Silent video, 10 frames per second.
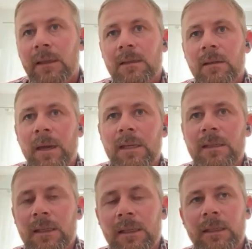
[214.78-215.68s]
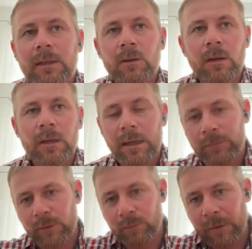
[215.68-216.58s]
So basically,
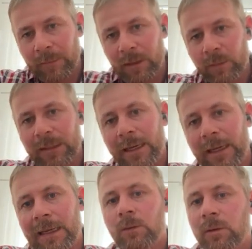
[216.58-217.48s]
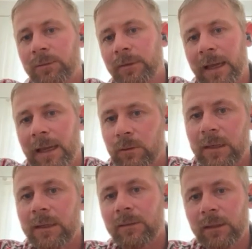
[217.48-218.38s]
if you're rubbing her with your hand or the flag or
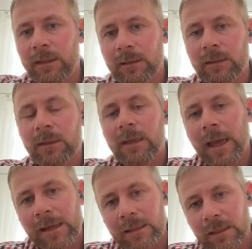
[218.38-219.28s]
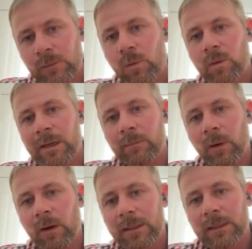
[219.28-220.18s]
anything, and as she's walking
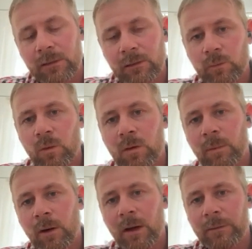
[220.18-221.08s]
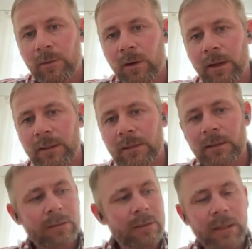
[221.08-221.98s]
by, she should walk by right
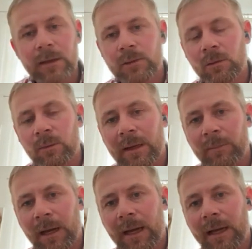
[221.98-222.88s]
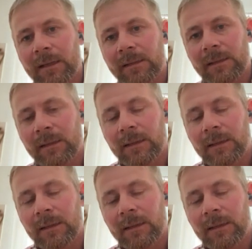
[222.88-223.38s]
until she goes all the way past,